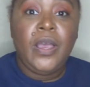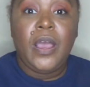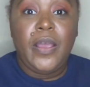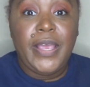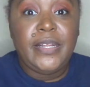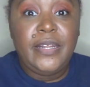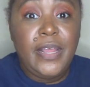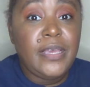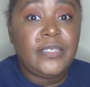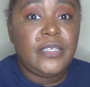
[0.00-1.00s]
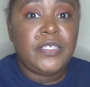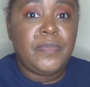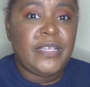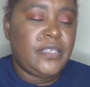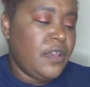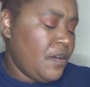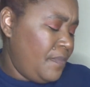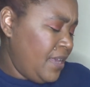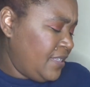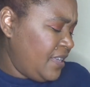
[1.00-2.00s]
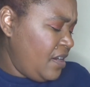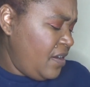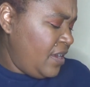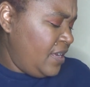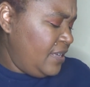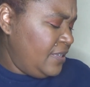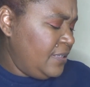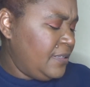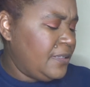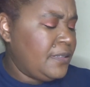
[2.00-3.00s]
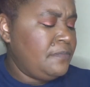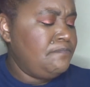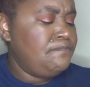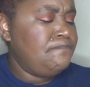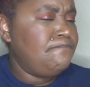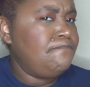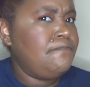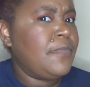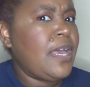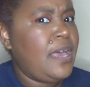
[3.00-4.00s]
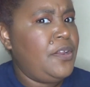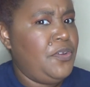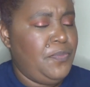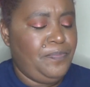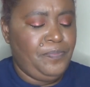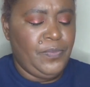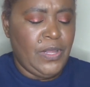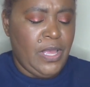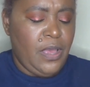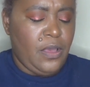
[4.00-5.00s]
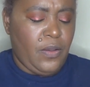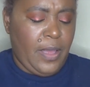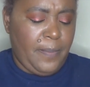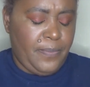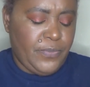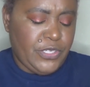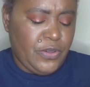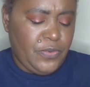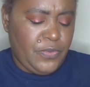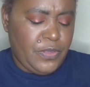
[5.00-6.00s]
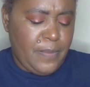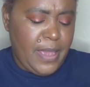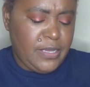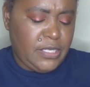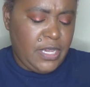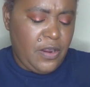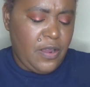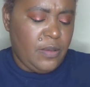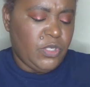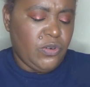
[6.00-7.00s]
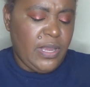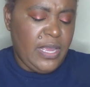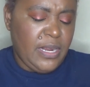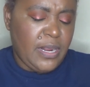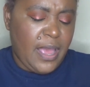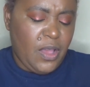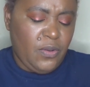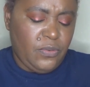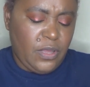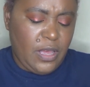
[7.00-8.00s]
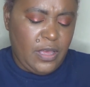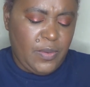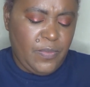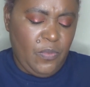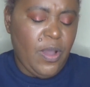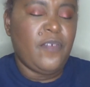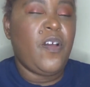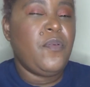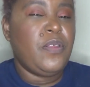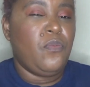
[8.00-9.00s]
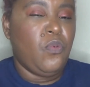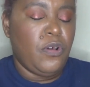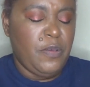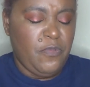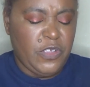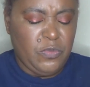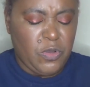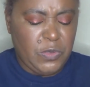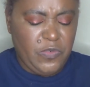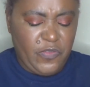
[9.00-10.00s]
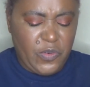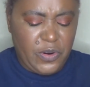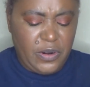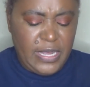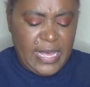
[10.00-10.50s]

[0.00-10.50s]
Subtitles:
All right, next is mascara. Mascara is kind of new. Okay, so the mascara, I'm trying it out. Well, I've already worn it once before.